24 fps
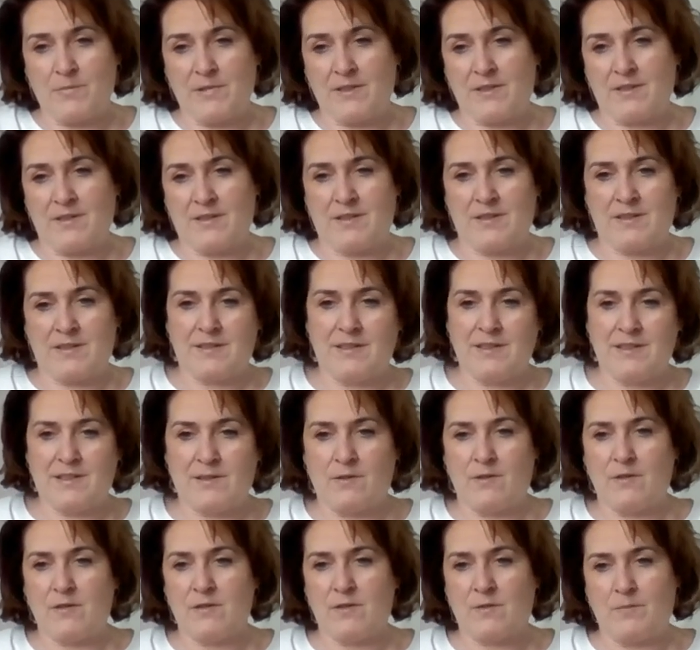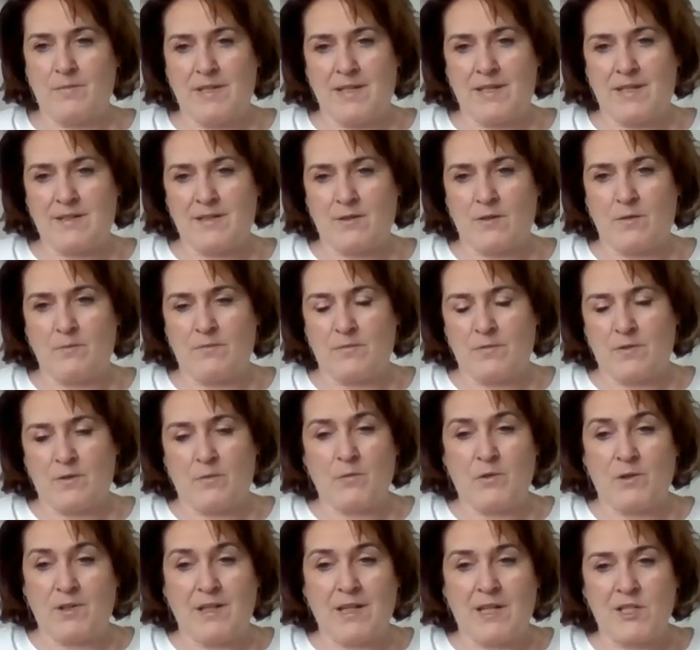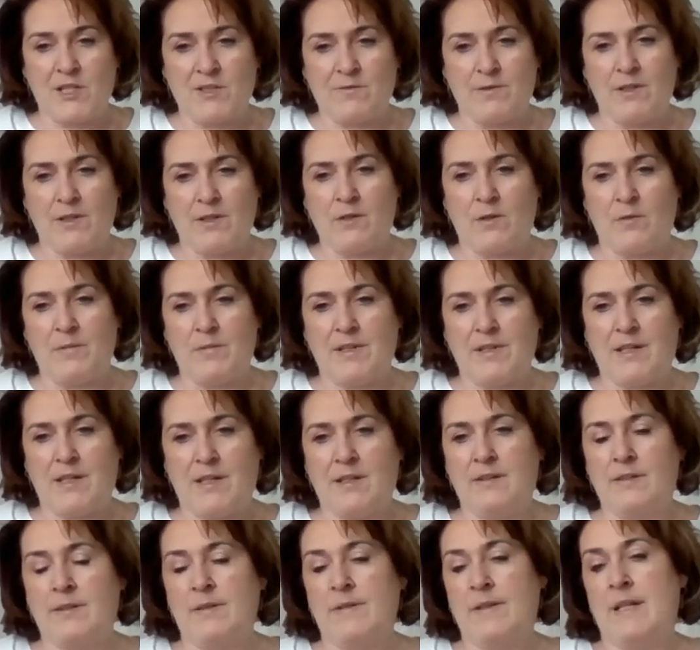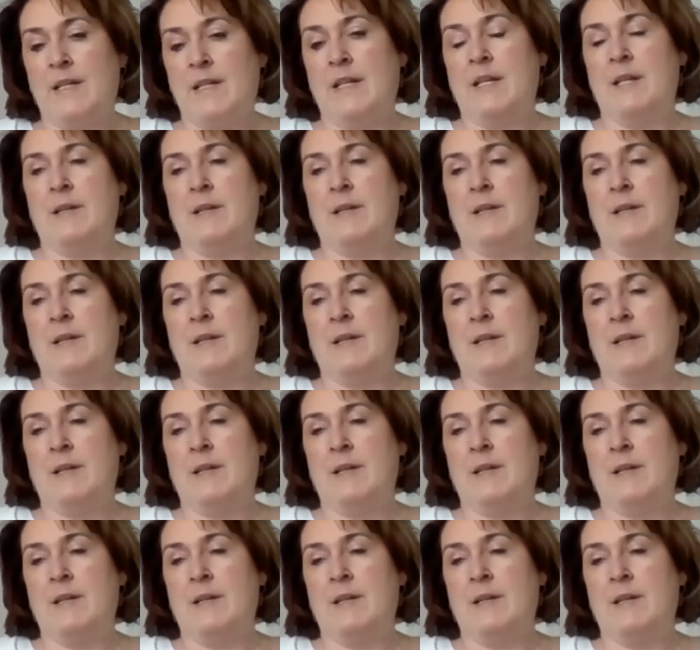because this also makes communication very complicated.